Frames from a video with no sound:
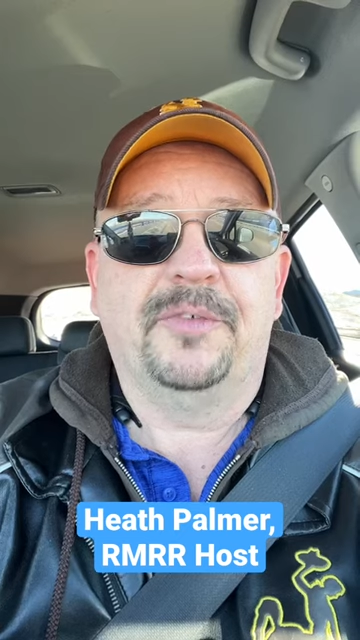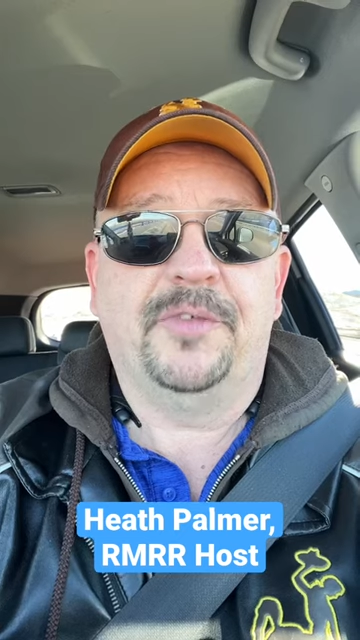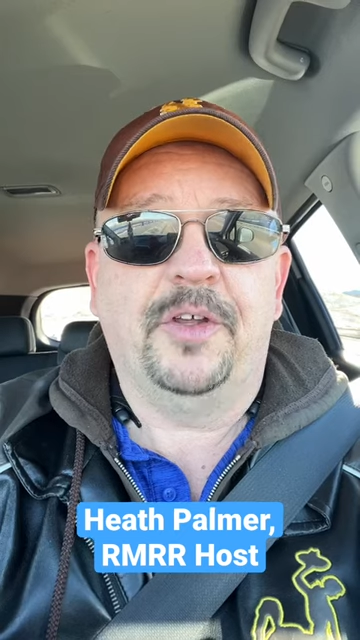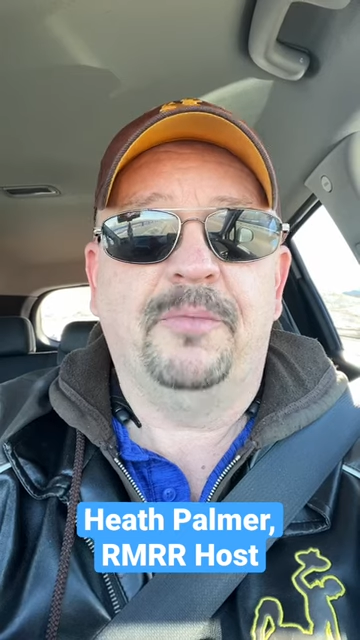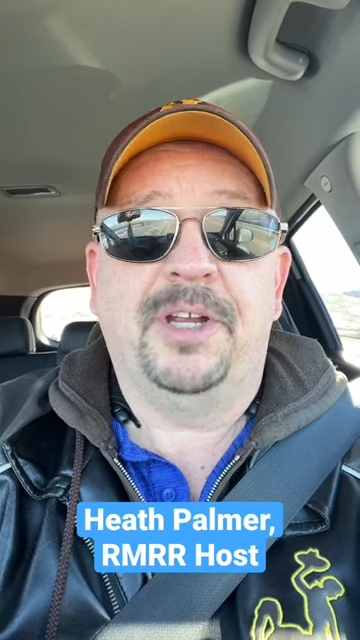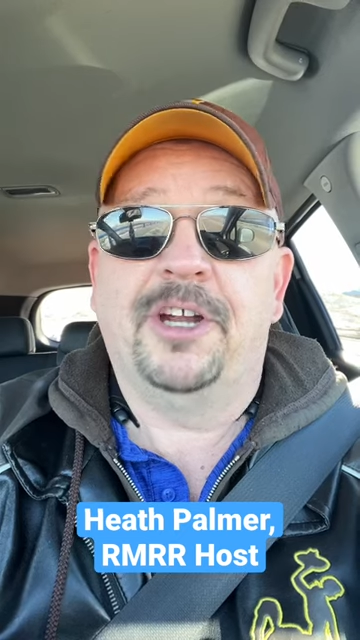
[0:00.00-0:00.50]

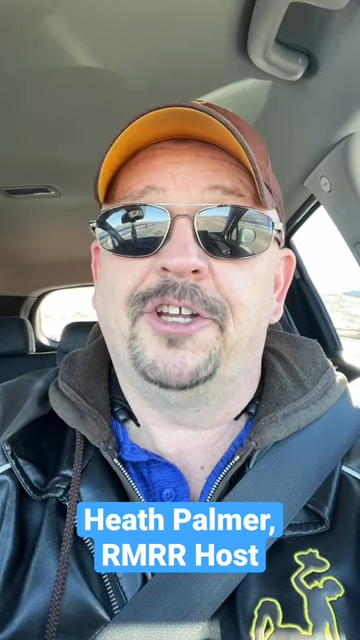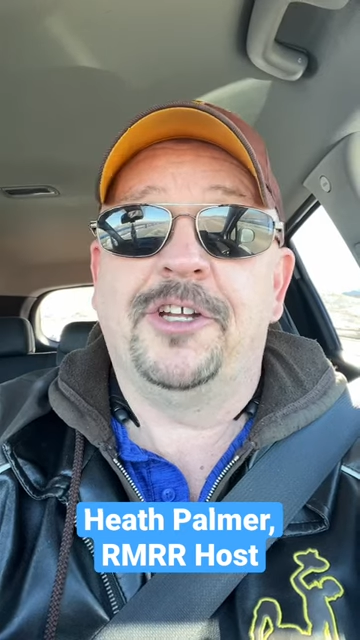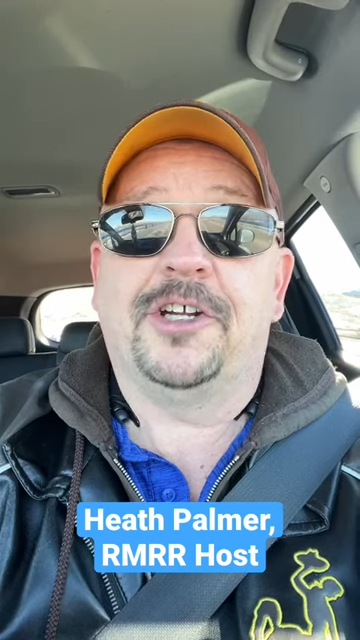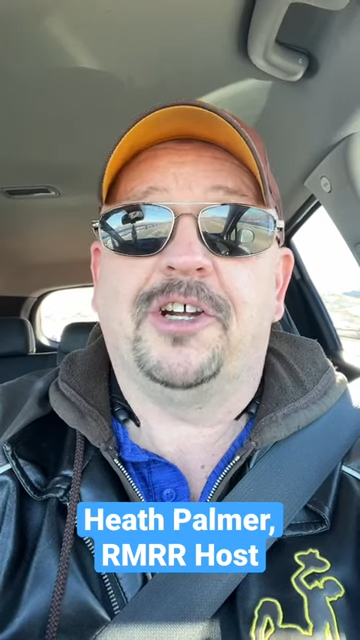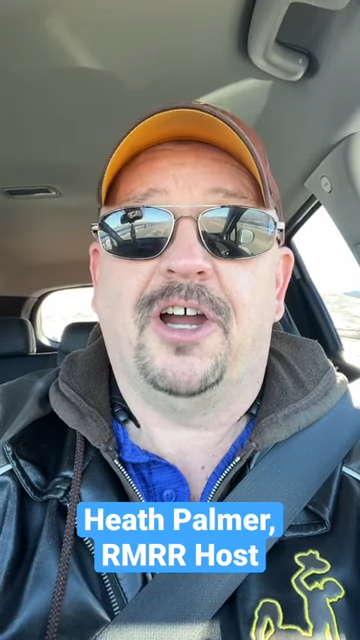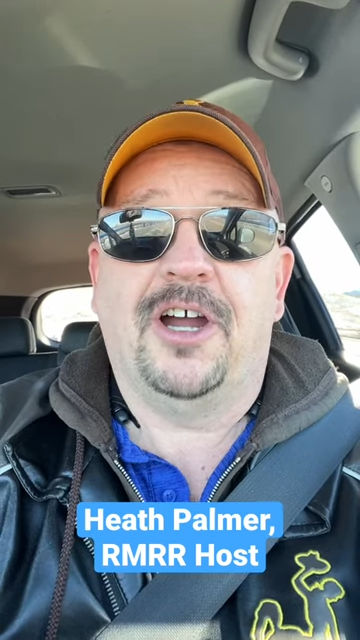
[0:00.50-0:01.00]
view mirror in
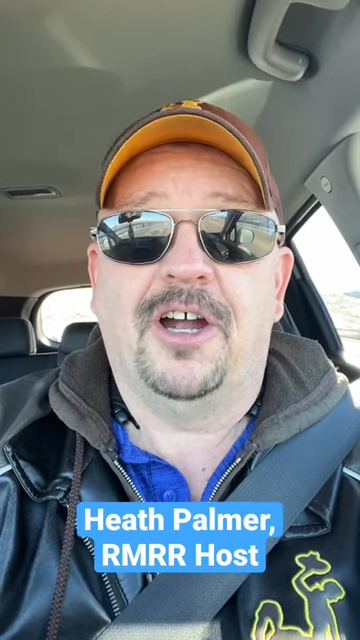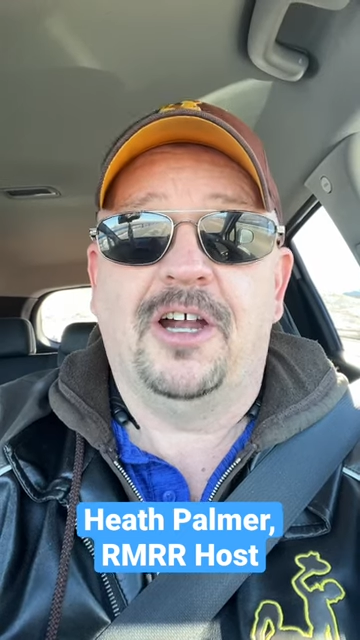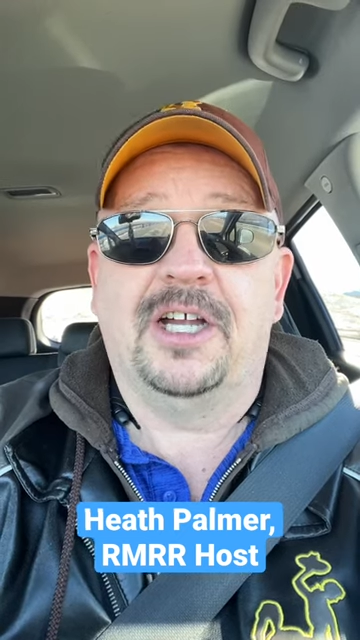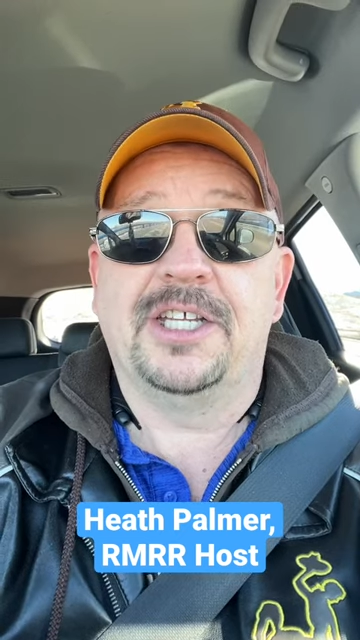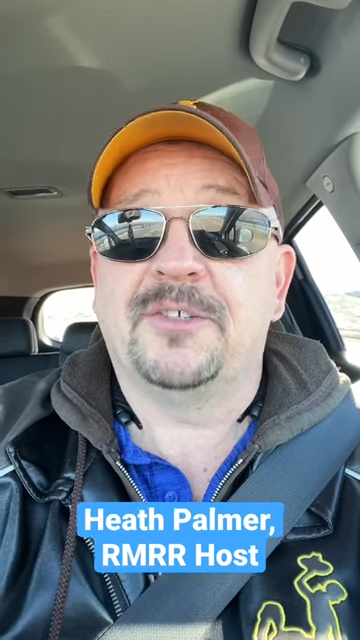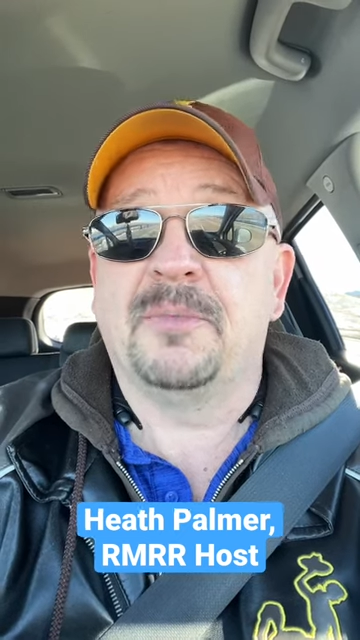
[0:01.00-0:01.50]
your
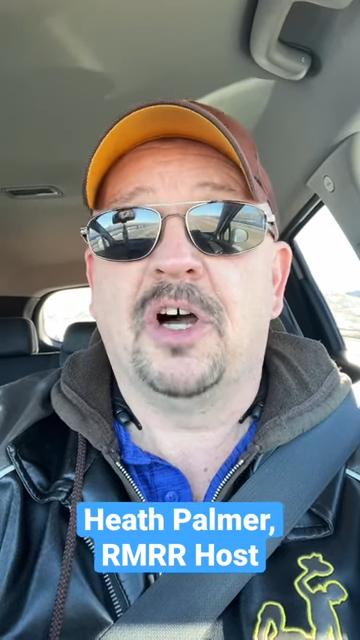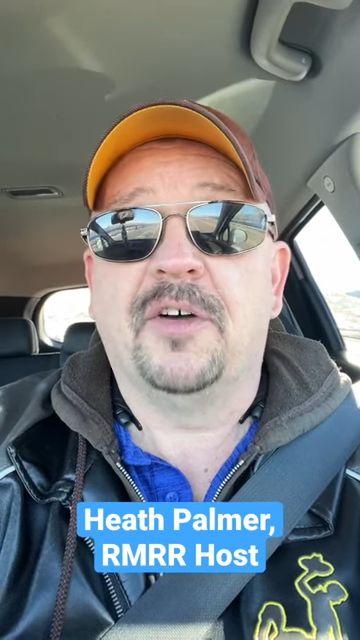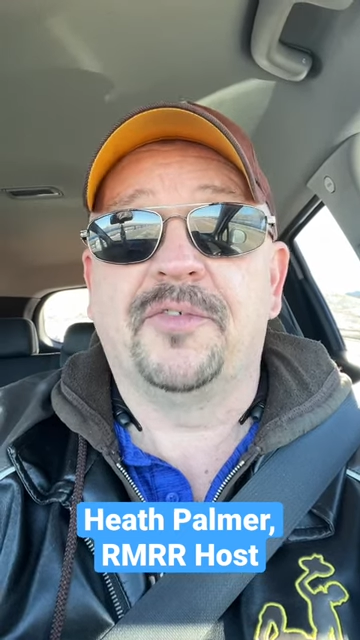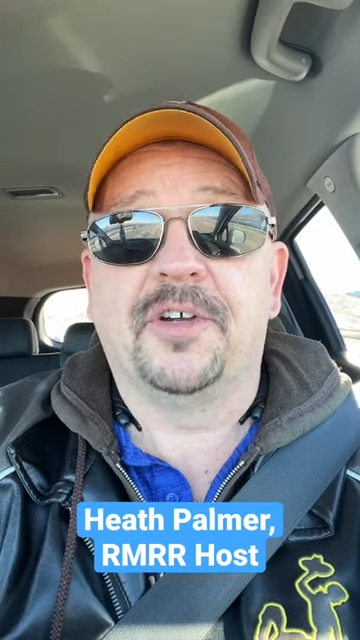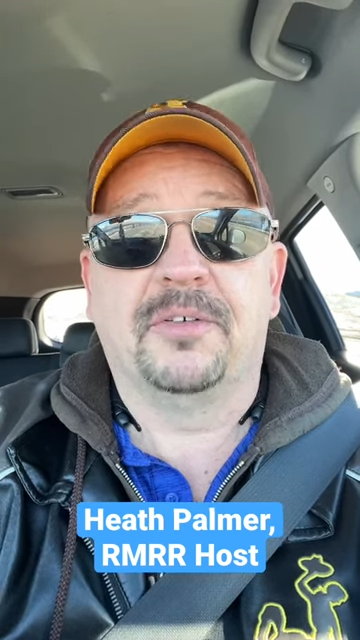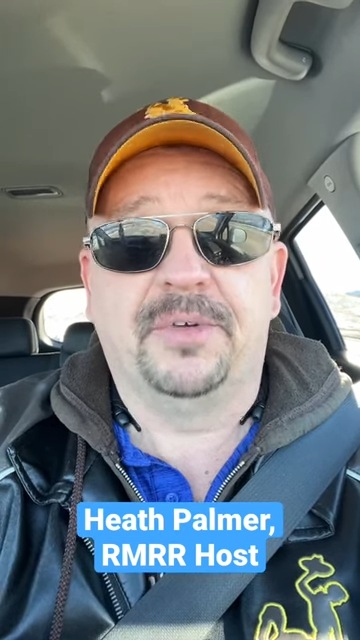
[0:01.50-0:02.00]
car is small
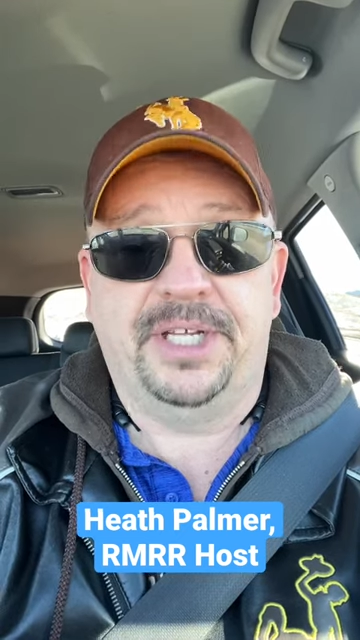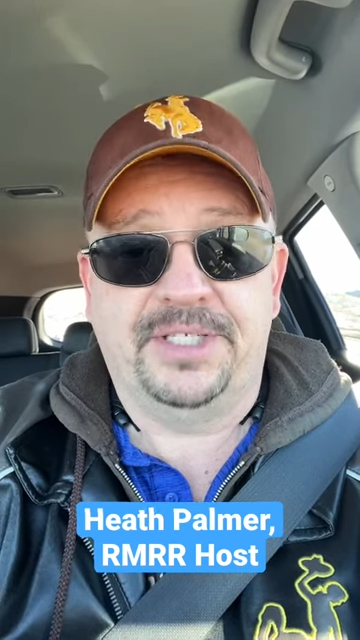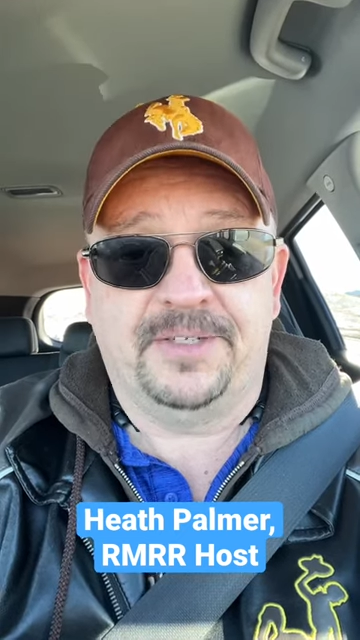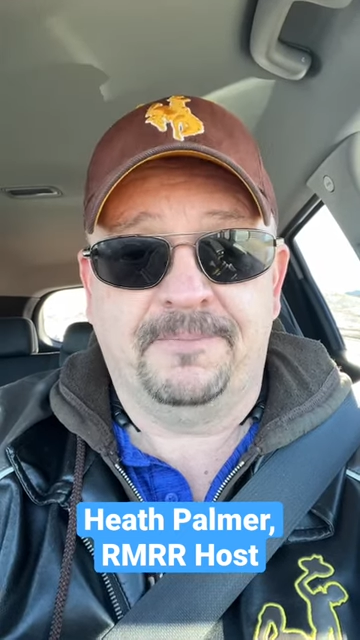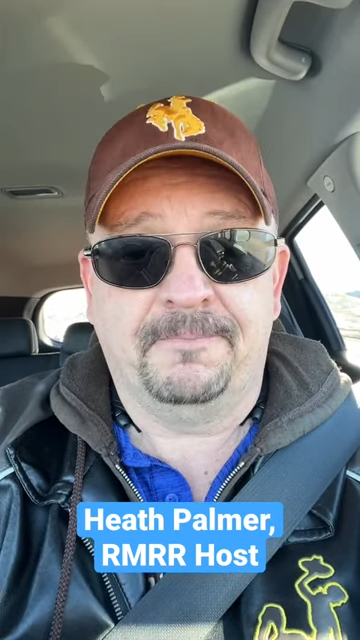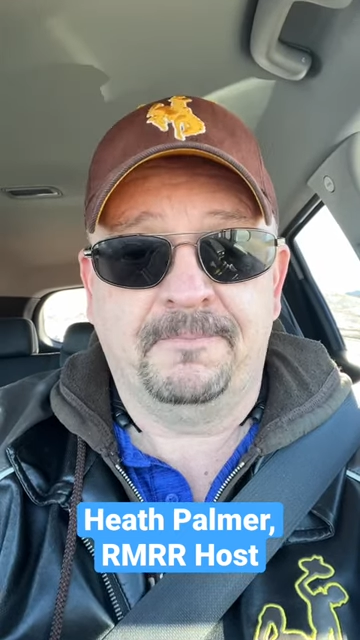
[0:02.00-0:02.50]
for a
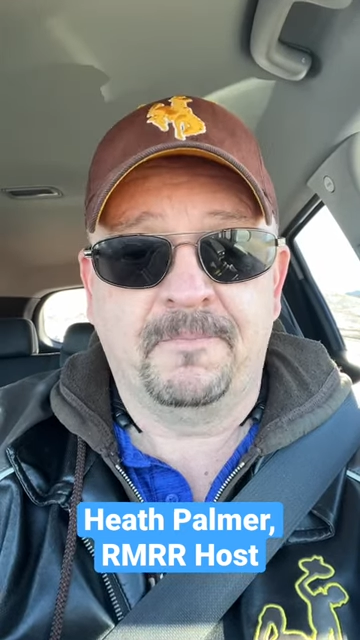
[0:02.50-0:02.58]
reason.